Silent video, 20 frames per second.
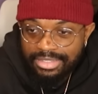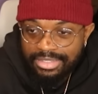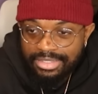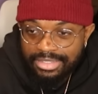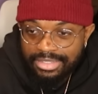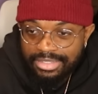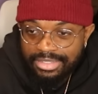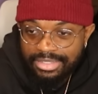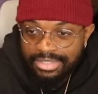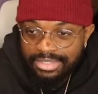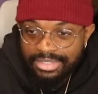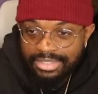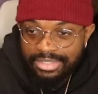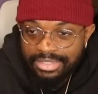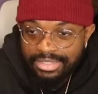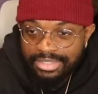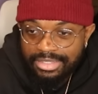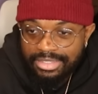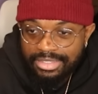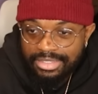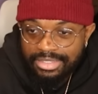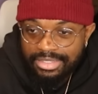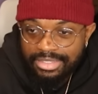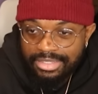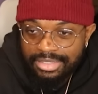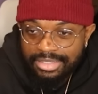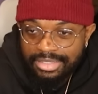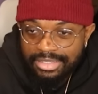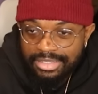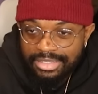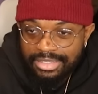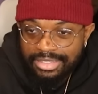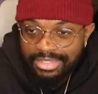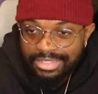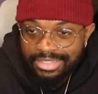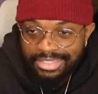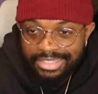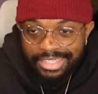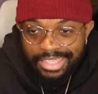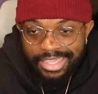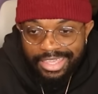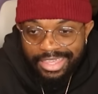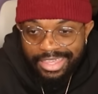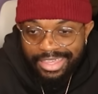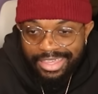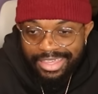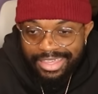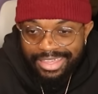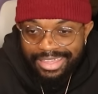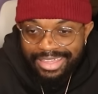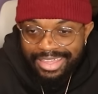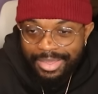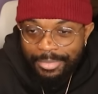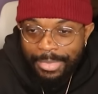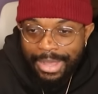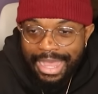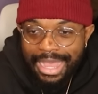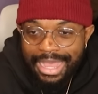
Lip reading: [no speech]